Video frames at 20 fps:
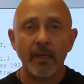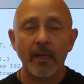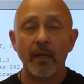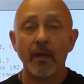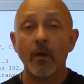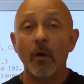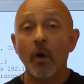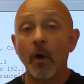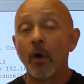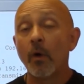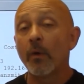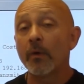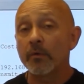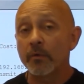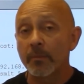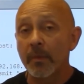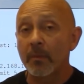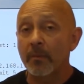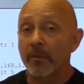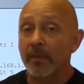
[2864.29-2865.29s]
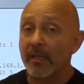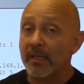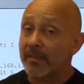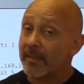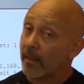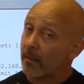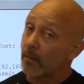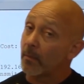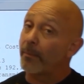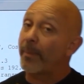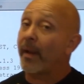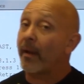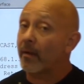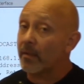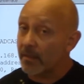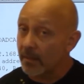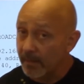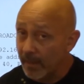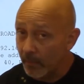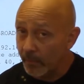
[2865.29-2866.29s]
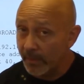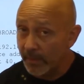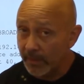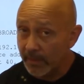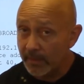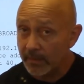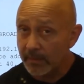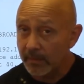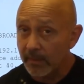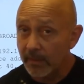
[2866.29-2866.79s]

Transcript: and always remember this, that comparison that we did.